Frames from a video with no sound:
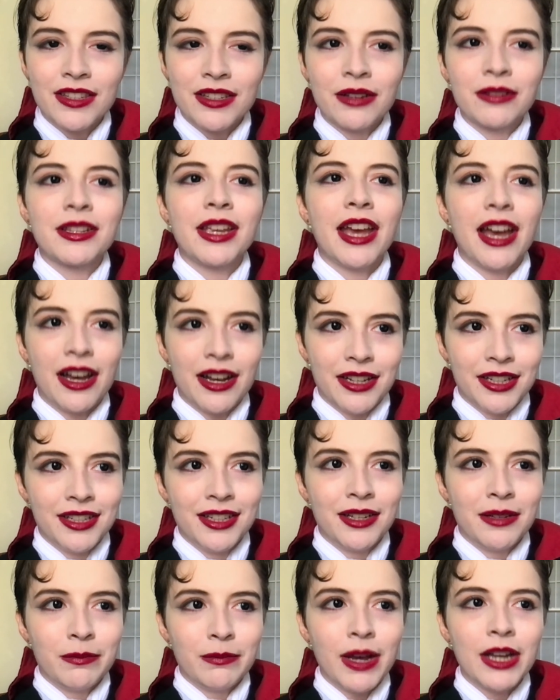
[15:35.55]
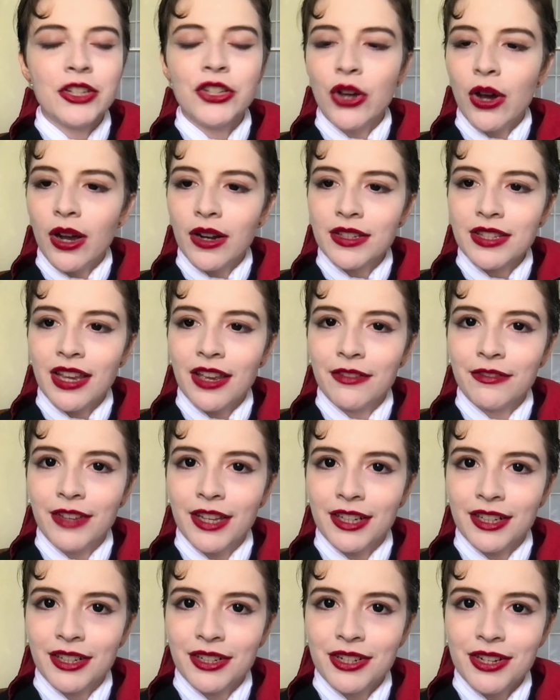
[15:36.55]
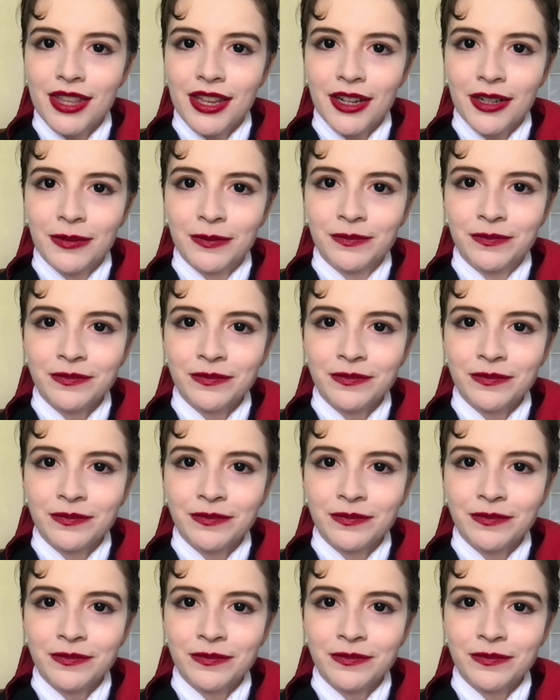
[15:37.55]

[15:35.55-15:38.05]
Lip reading: oh yeah, my dogs have vanished there.